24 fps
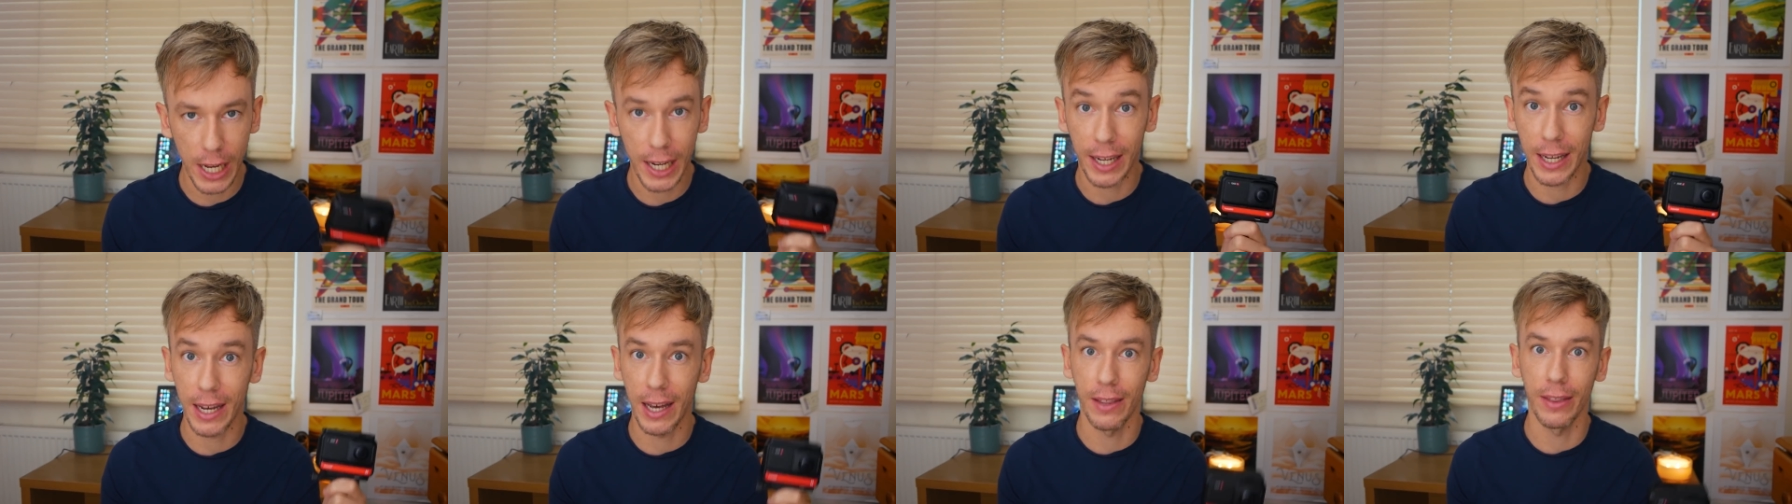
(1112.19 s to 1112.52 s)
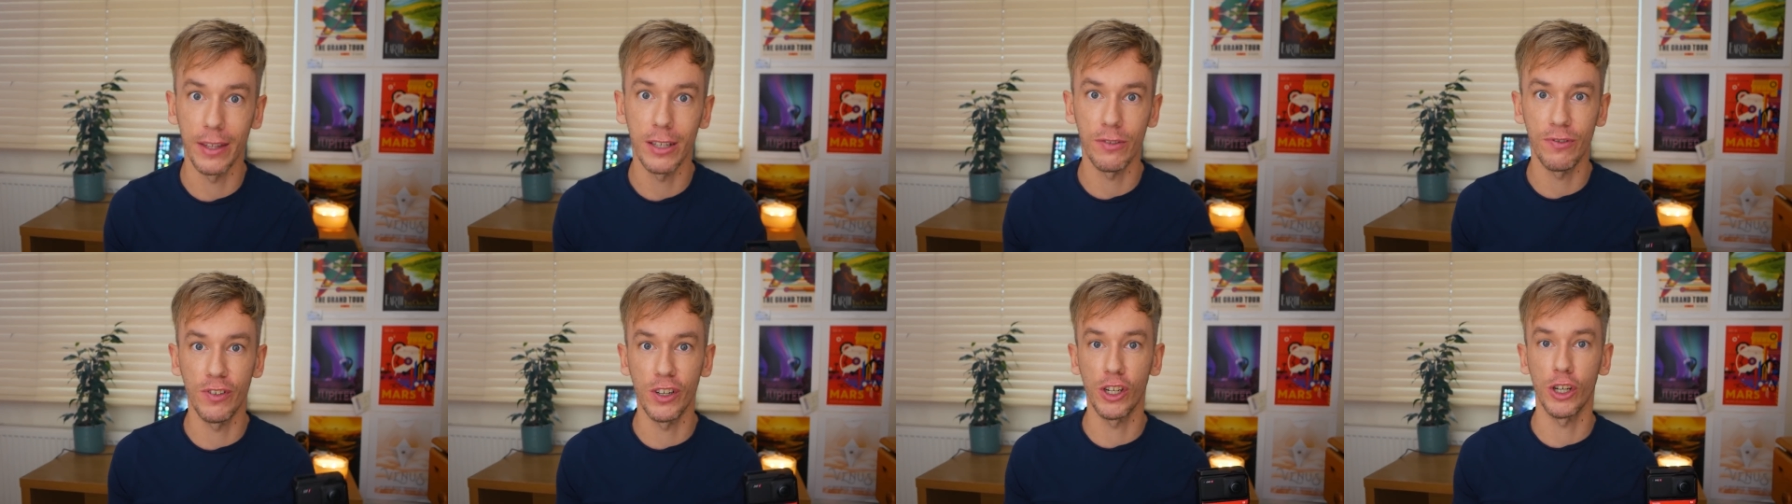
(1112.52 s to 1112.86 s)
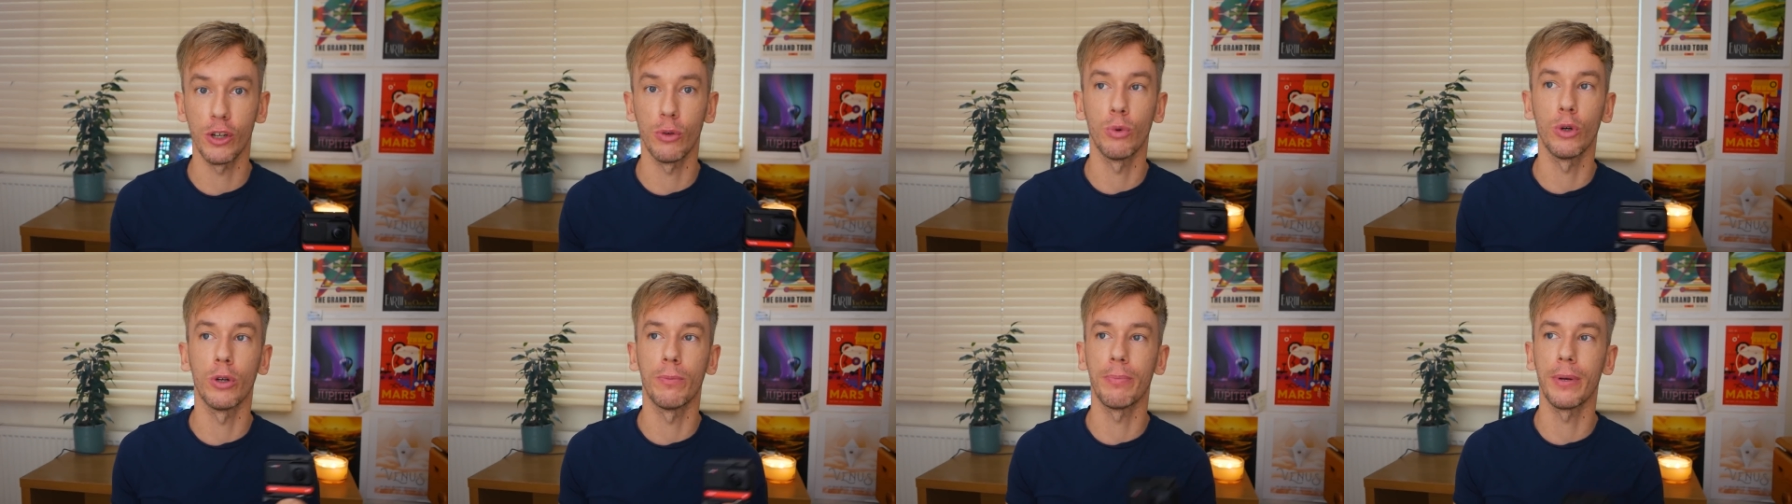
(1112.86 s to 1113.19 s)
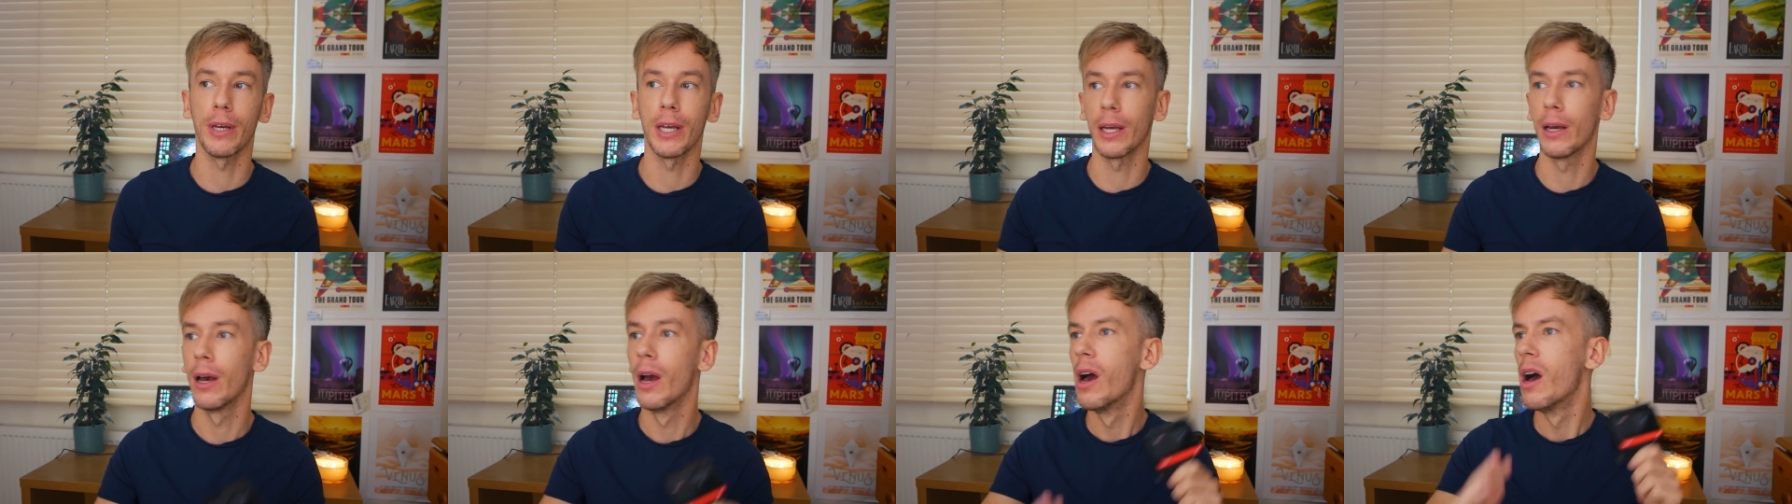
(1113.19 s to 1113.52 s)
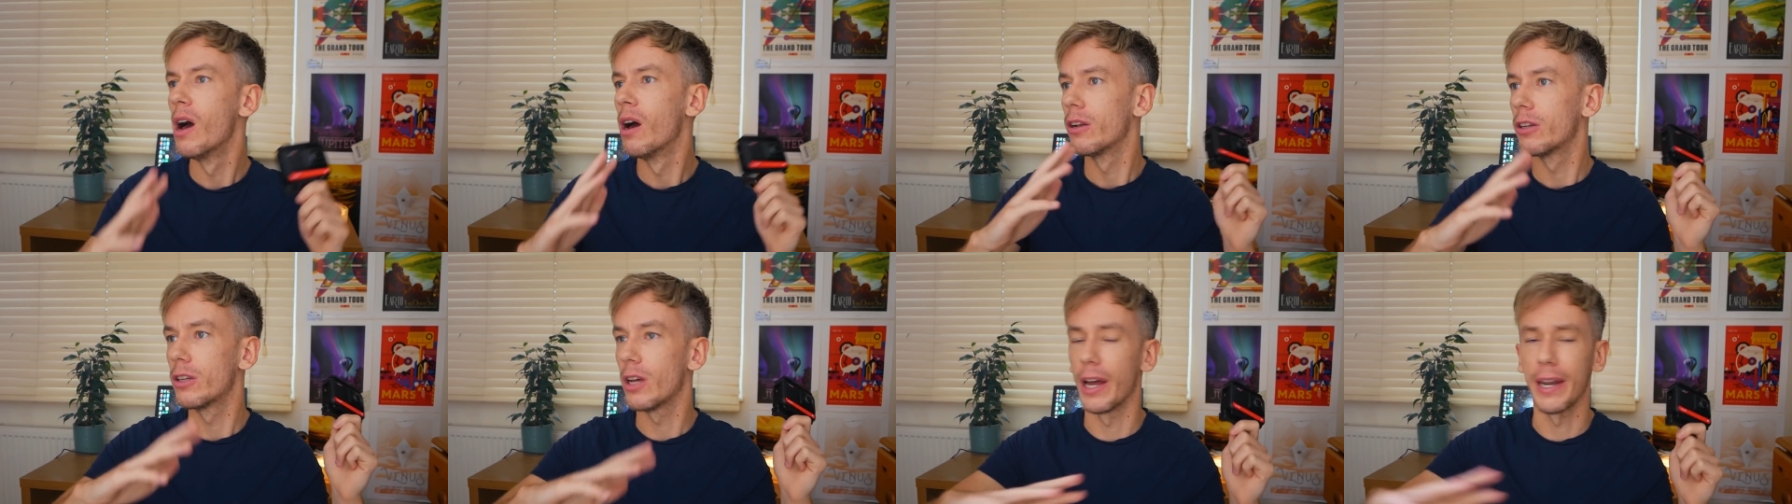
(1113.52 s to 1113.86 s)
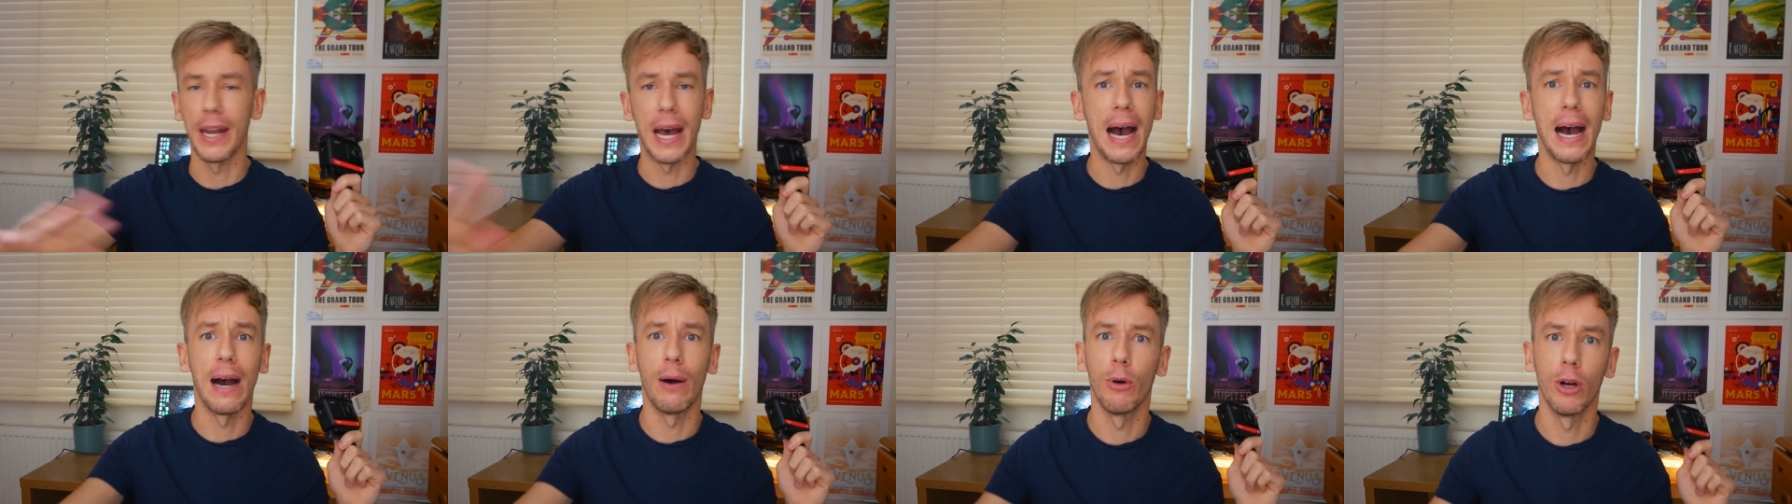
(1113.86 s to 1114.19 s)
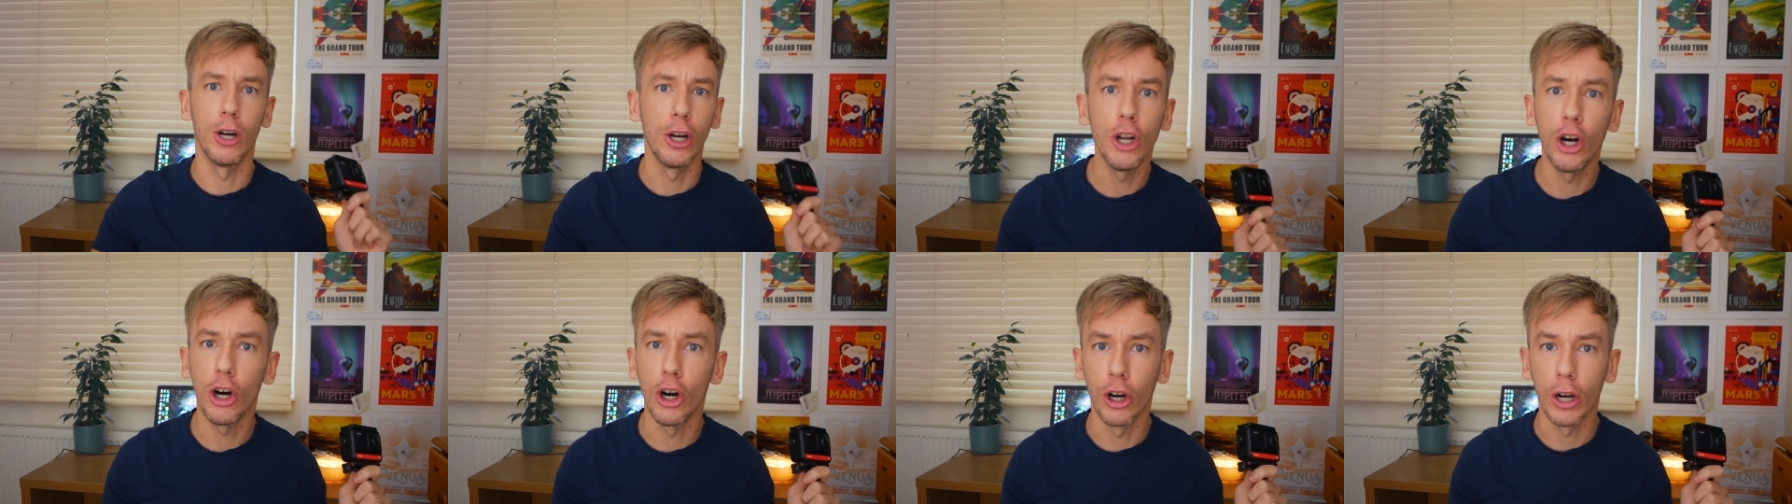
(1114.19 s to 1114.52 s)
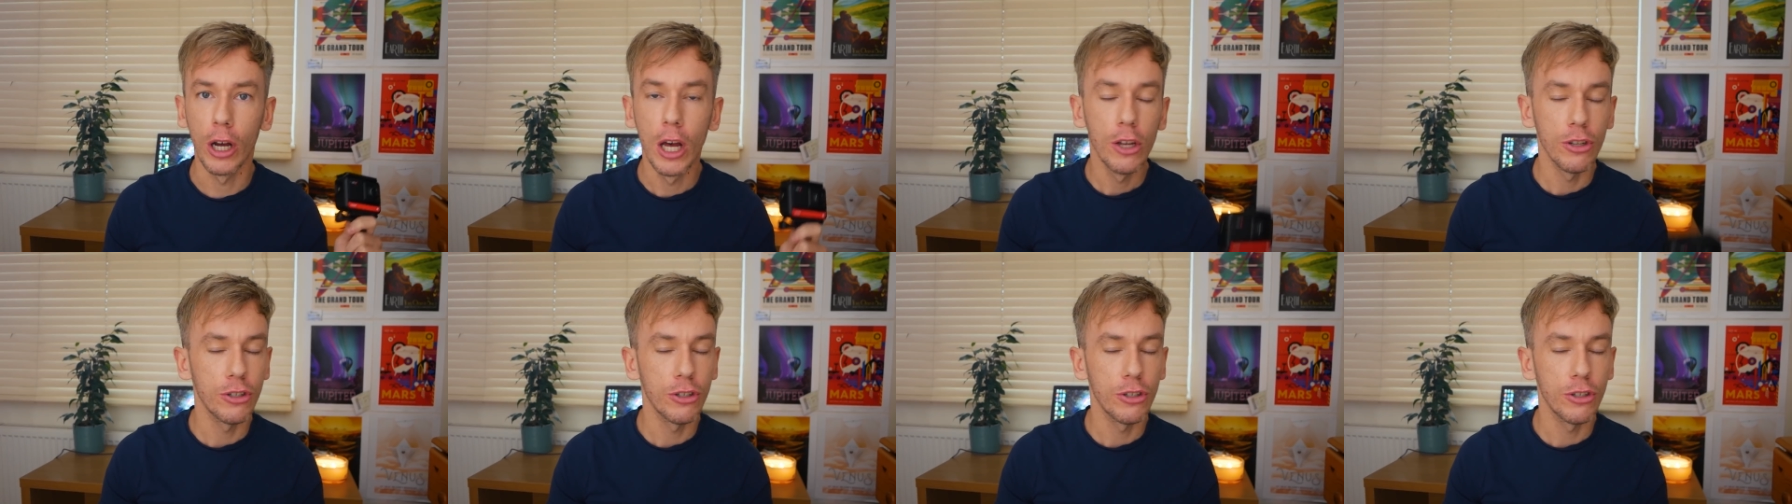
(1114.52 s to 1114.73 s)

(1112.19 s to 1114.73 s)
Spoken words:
again, this video would be an hour long.